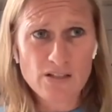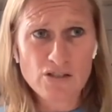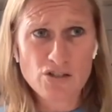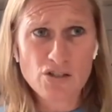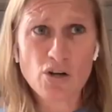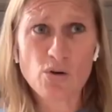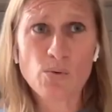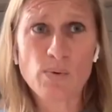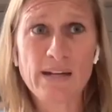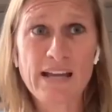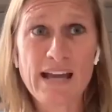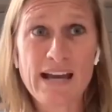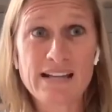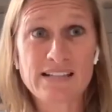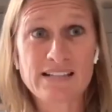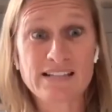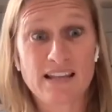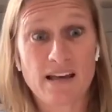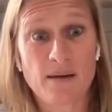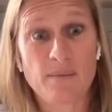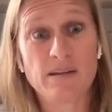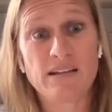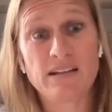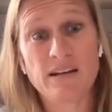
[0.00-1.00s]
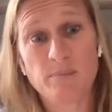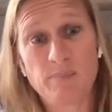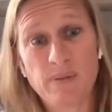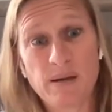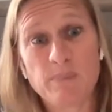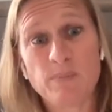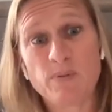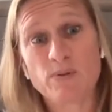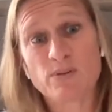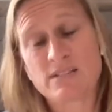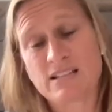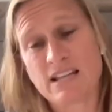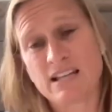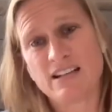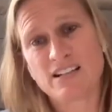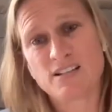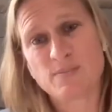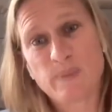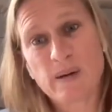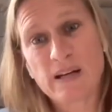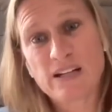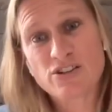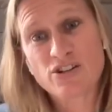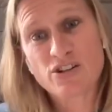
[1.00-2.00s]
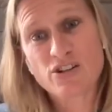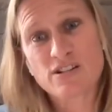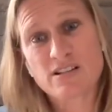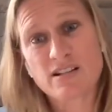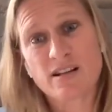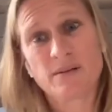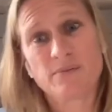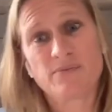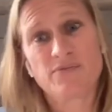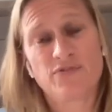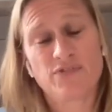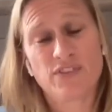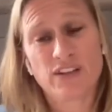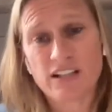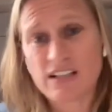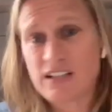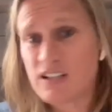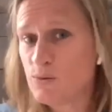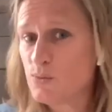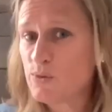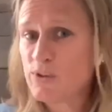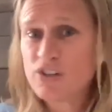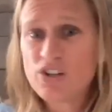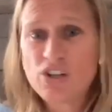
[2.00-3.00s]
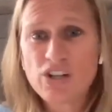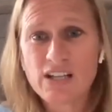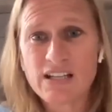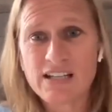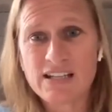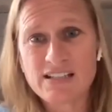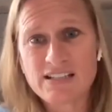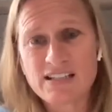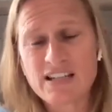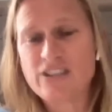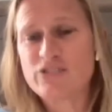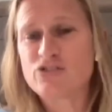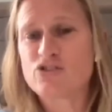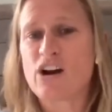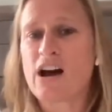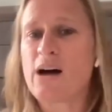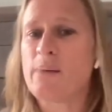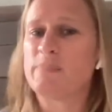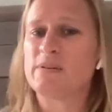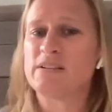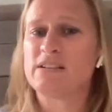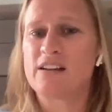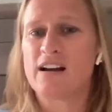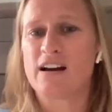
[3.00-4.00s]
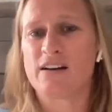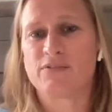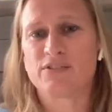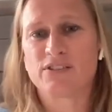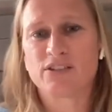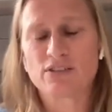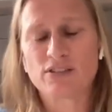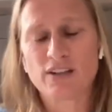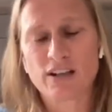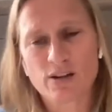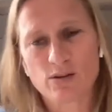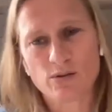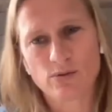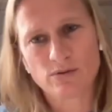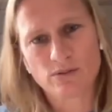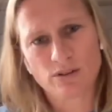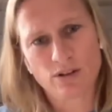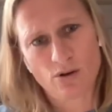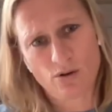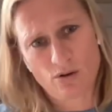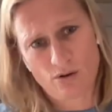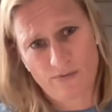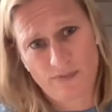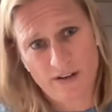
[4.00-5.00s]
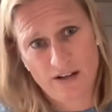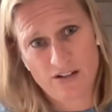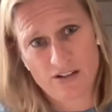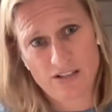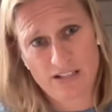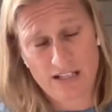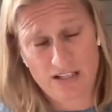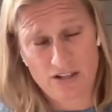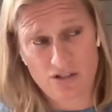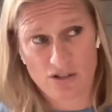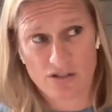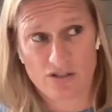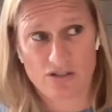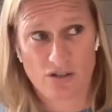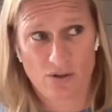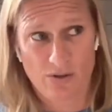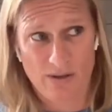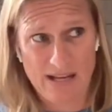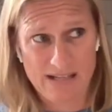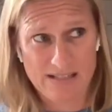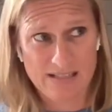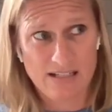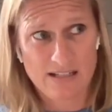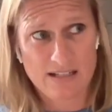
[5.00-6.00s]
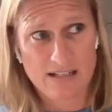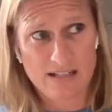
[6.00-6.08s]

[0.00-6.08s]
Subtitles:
So we ask them, and then people send us pictures of filling it with goodies and dropping it off at their local fire station. So that's